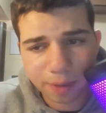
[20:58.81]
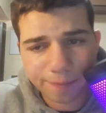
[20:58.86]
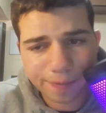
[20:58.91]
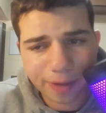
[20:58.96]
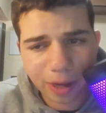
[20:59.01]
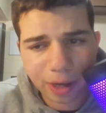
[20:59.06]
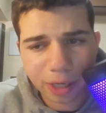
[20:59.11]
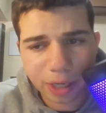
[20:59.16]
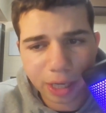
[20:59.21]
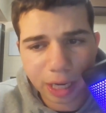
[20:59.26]

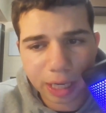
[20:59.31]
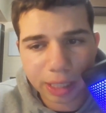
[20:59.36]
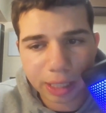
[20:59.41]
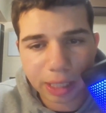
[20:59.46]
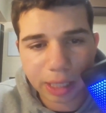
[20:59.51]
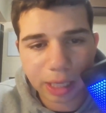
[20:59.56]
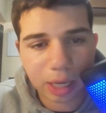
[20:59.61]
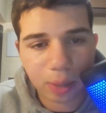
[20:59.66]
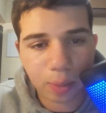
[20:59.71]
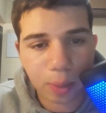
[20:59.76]
found it on the
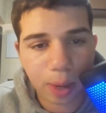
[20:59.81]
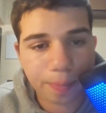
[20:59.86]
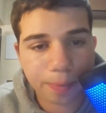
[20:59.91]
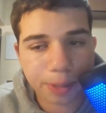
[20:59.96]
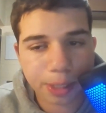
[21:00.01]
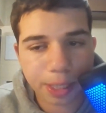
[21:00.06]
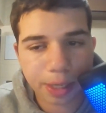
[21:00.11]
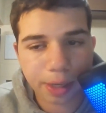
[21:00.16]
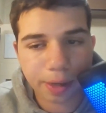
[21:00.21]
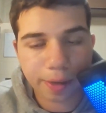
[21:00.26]

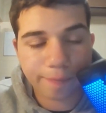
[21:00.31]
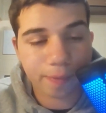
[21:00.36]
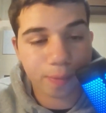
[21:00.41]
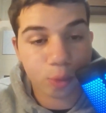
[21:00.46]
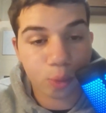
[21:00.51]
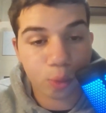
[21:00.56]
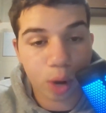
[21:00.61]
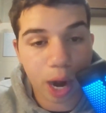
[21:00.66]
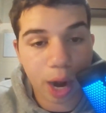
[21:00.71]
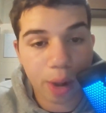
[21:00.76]
website from
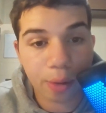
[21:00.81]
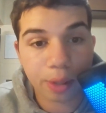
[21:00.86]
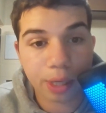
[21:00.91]
a while